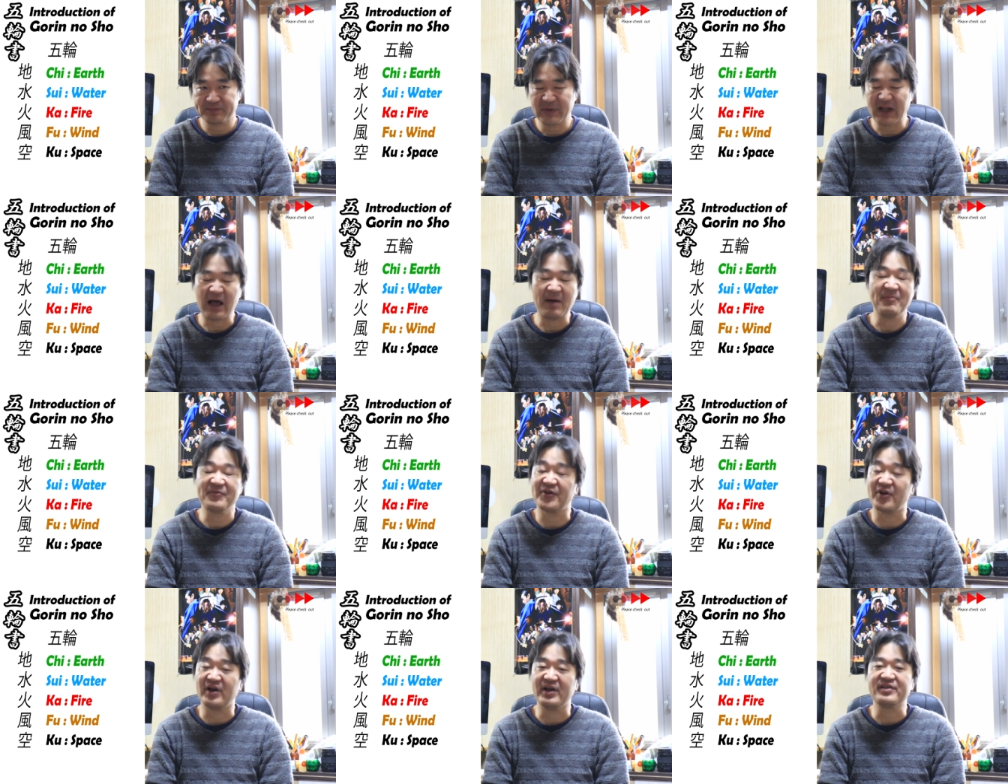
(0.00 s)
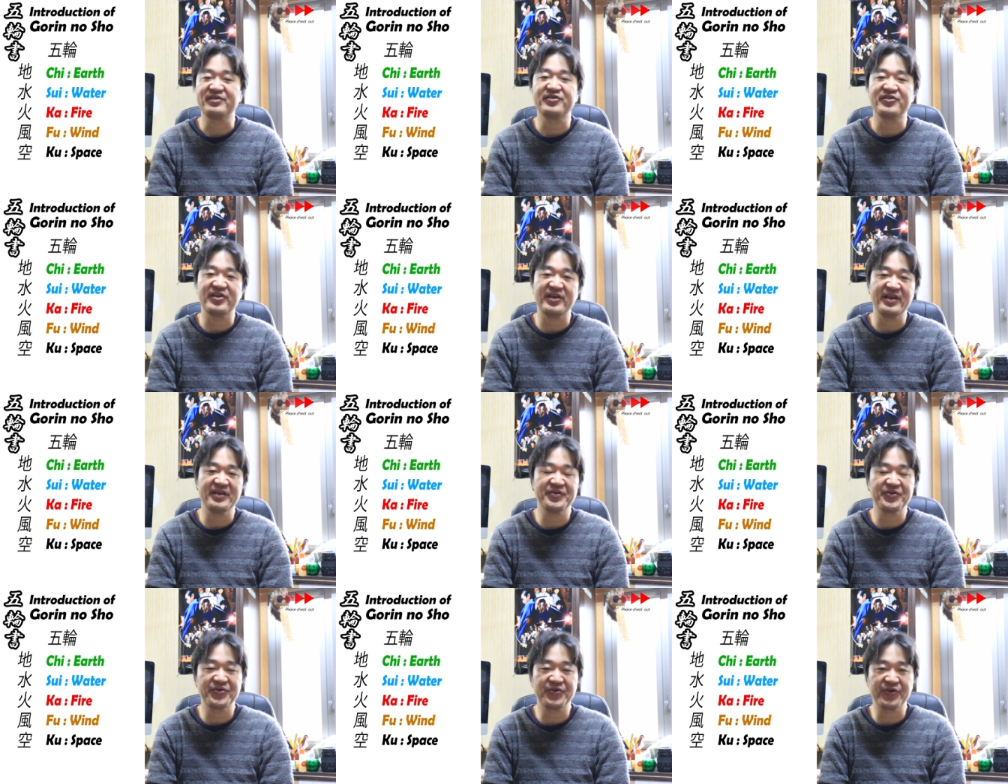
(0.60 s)
I'm sorry,
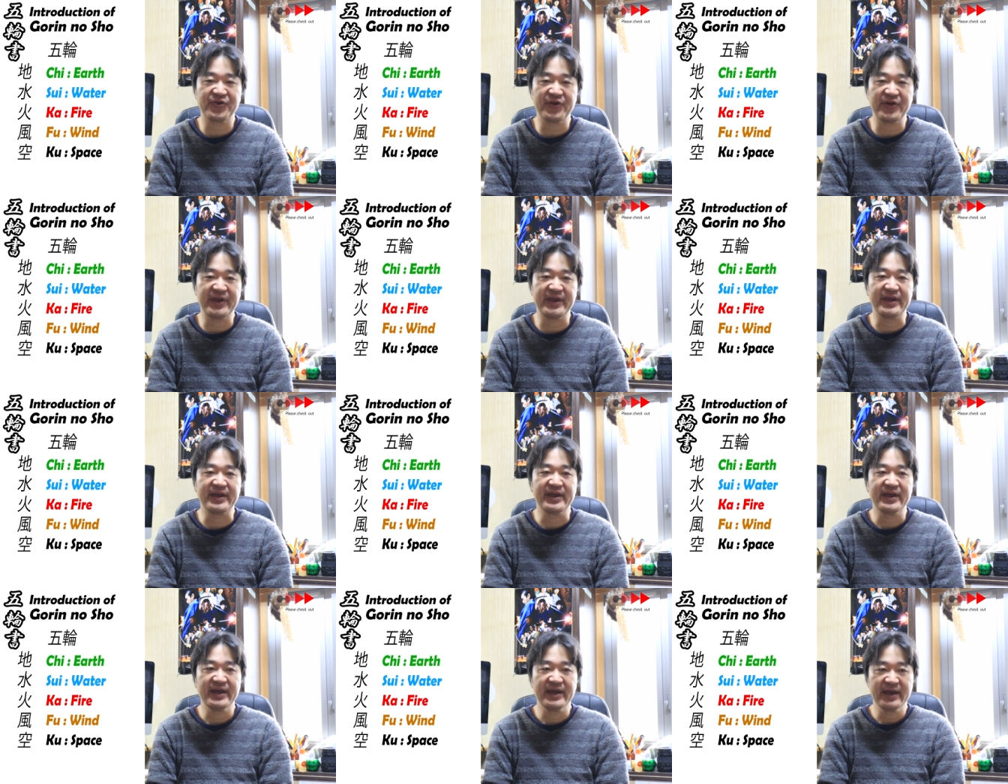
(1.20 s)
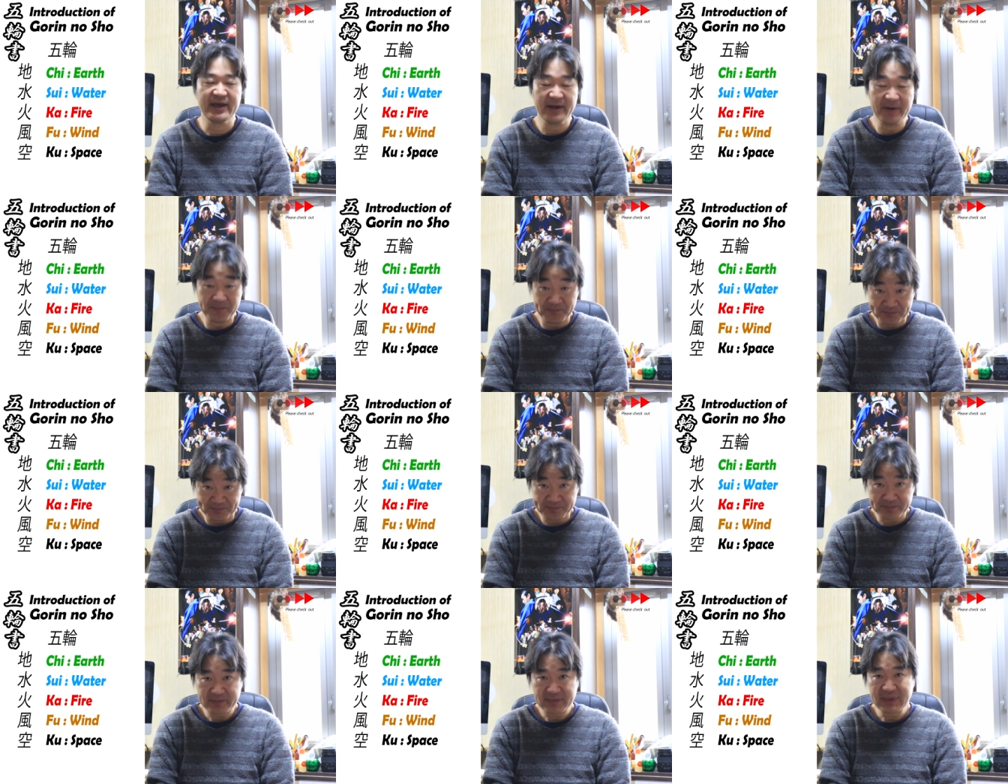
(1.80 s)
Chi Sui
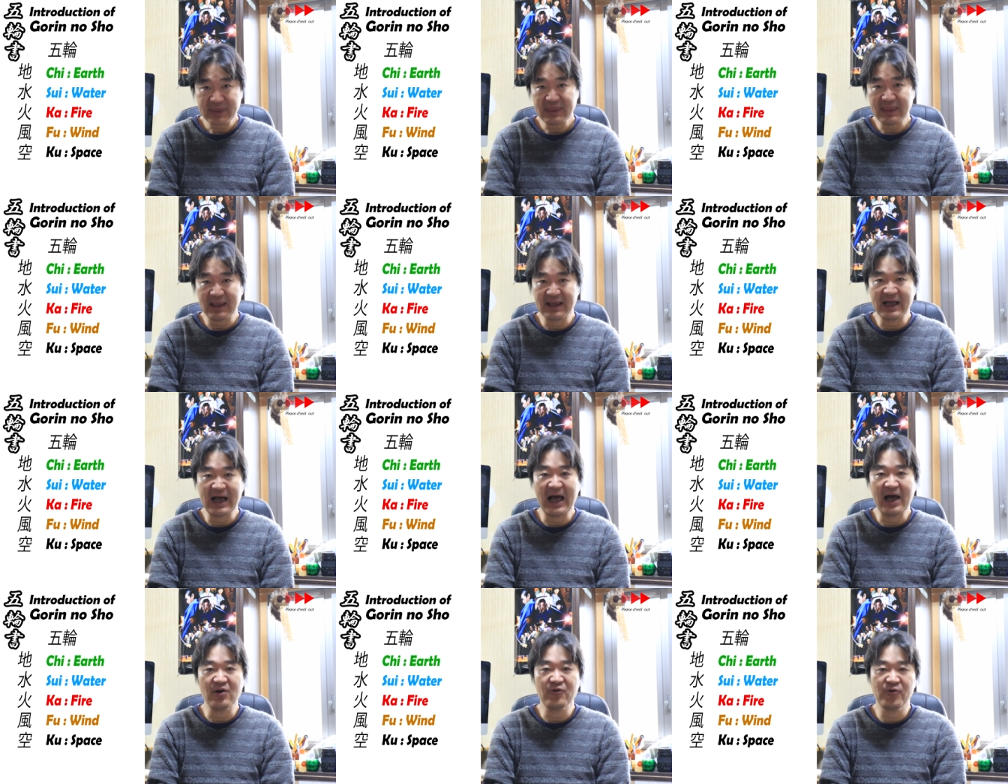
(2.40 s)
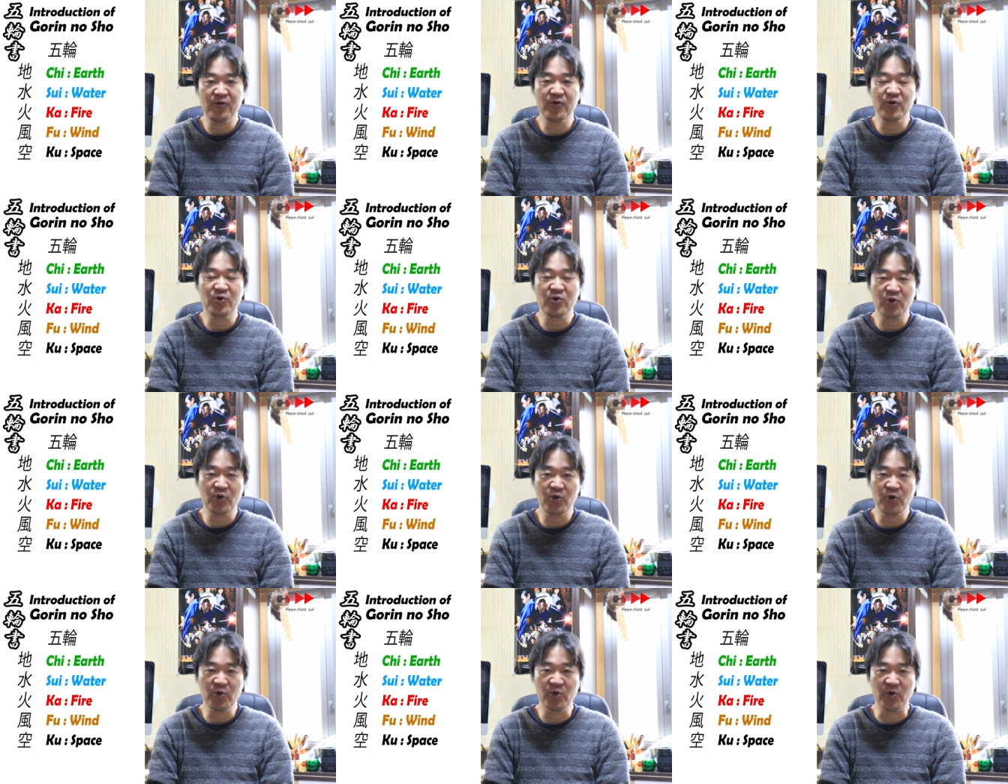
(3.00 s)

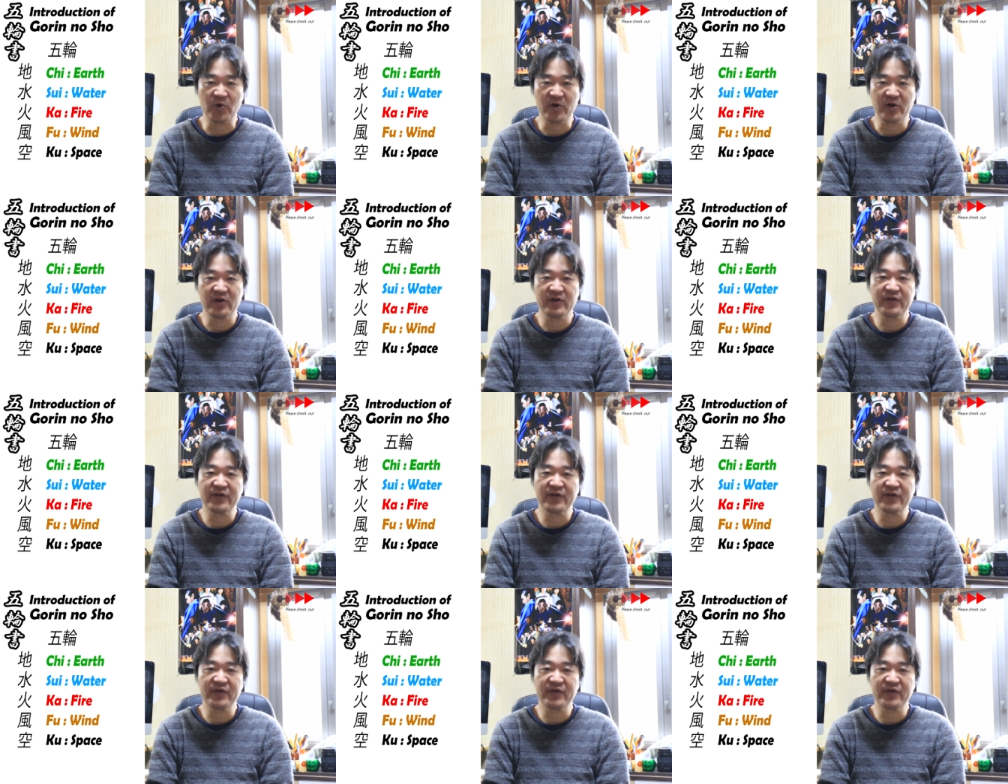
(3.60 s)
kafuku